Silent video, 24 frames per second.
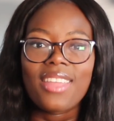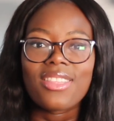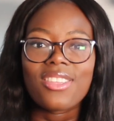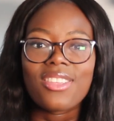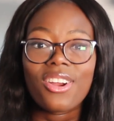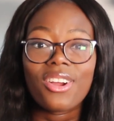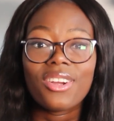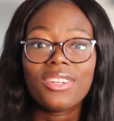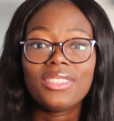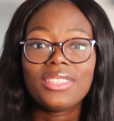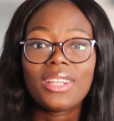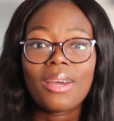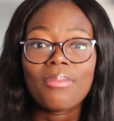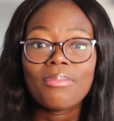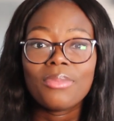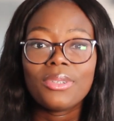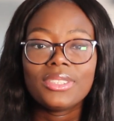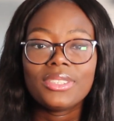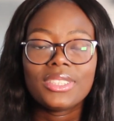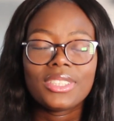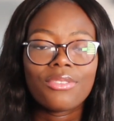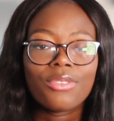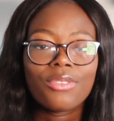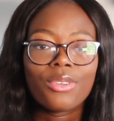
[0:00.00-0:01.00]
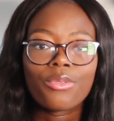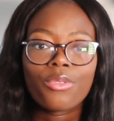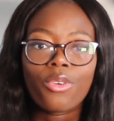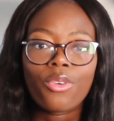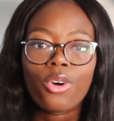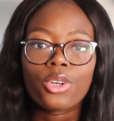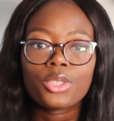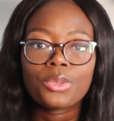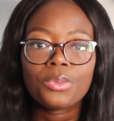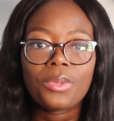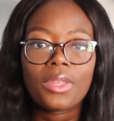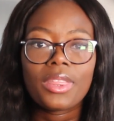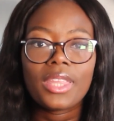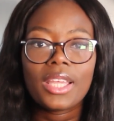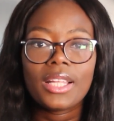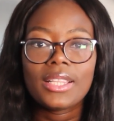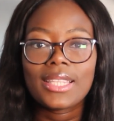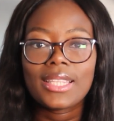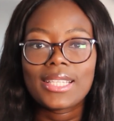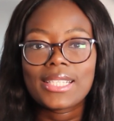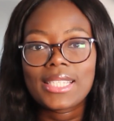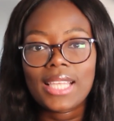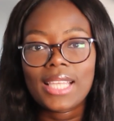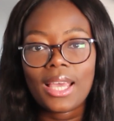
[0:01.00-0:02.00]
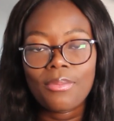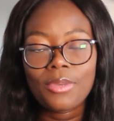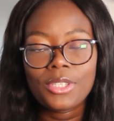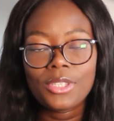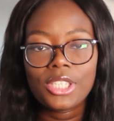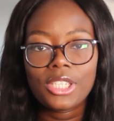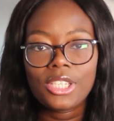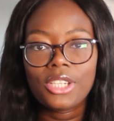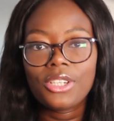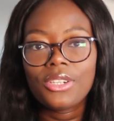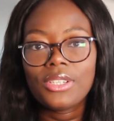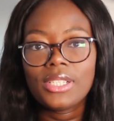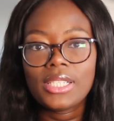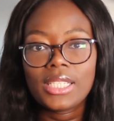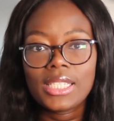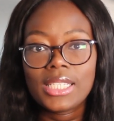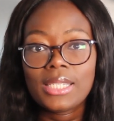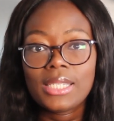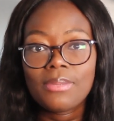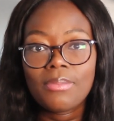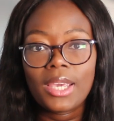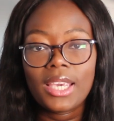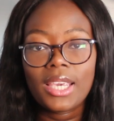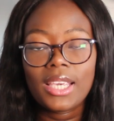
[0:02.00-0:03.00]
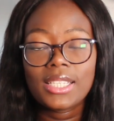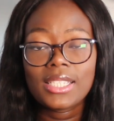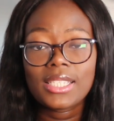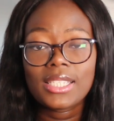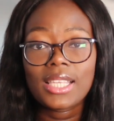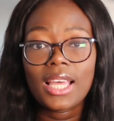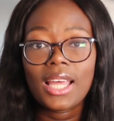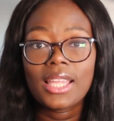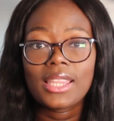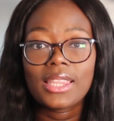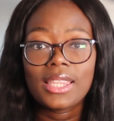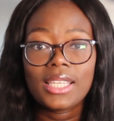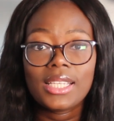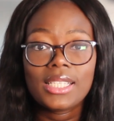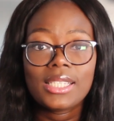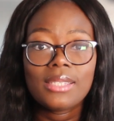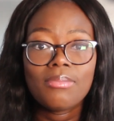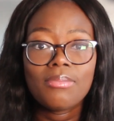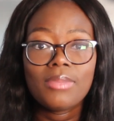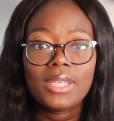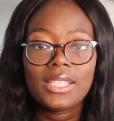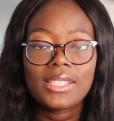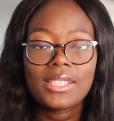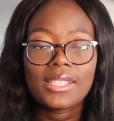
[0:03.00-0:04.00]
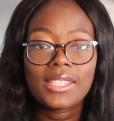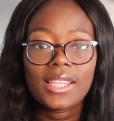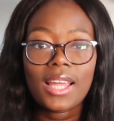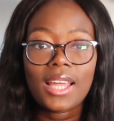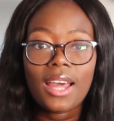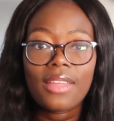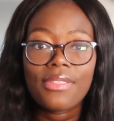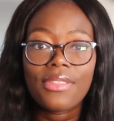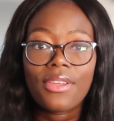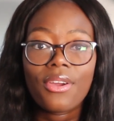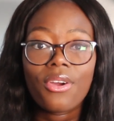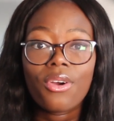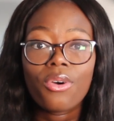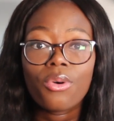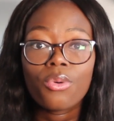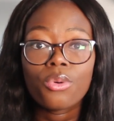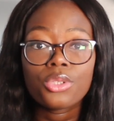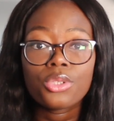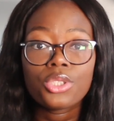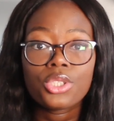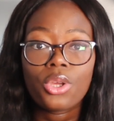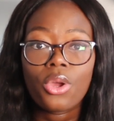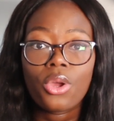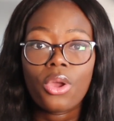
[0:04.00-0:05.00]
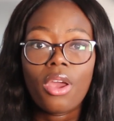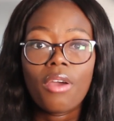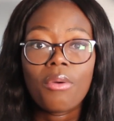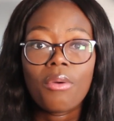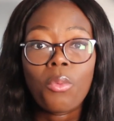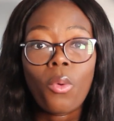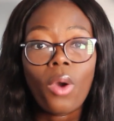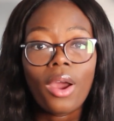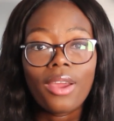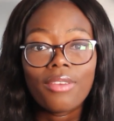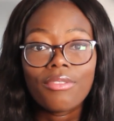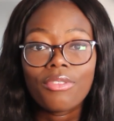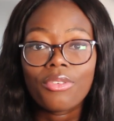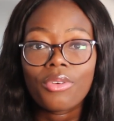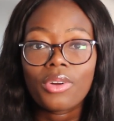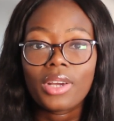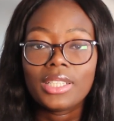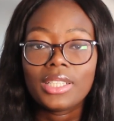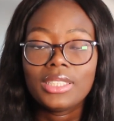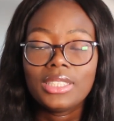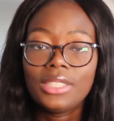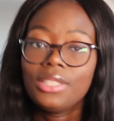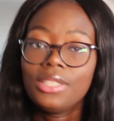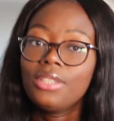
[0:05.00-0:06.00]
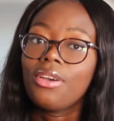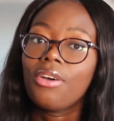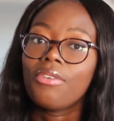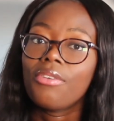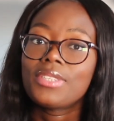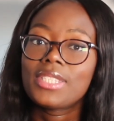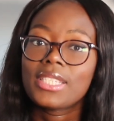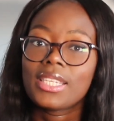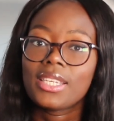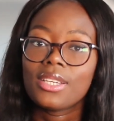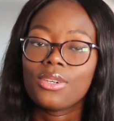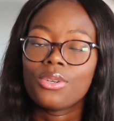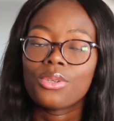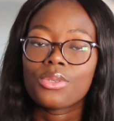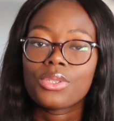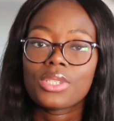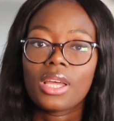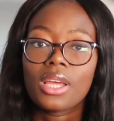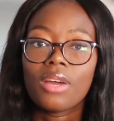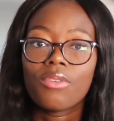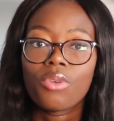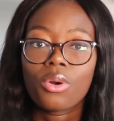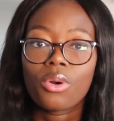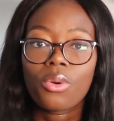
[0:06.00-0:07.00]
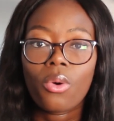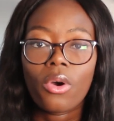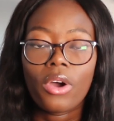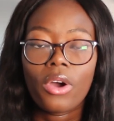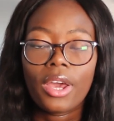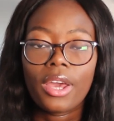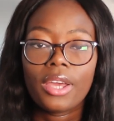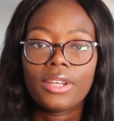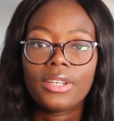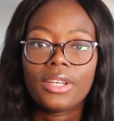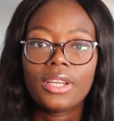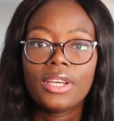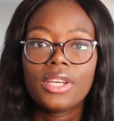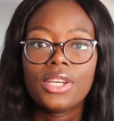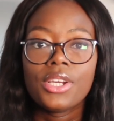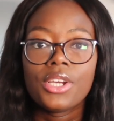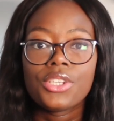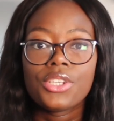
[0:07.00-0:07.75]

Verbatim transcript: There are a number of different roles within the cybersecurity space. This means that there are also a wide variety of skills required.